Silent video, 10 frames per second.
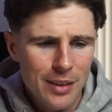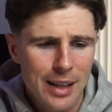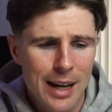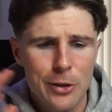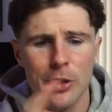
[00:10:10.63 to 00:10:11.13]

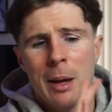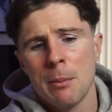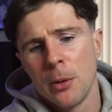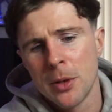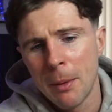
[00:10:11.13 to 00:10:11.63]
they're actually getting
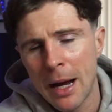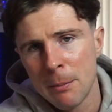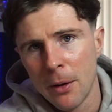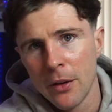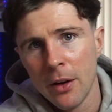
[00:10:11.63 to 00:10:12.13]
put on the back
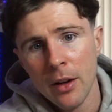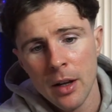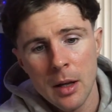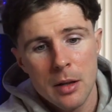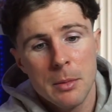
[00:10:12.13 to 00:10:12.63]
burner,
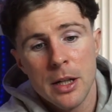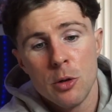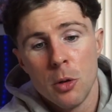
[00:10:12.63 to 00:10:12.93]
meaning